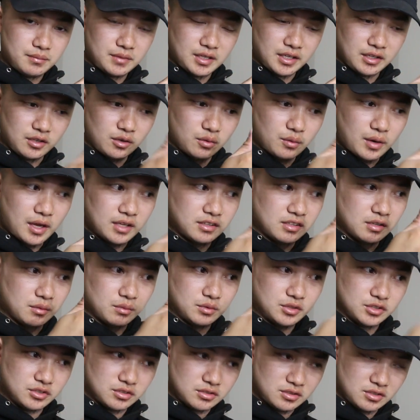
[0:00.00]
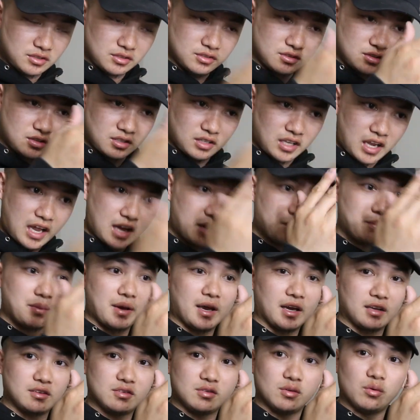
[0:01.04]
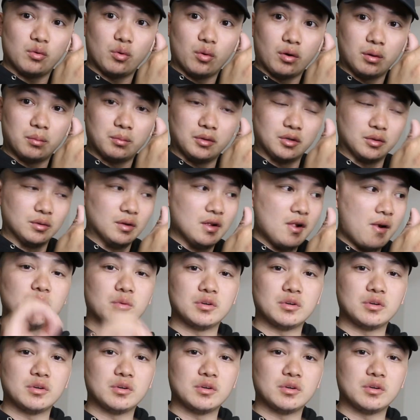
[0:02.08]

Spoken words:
Like your rod tip will just slack back to normal.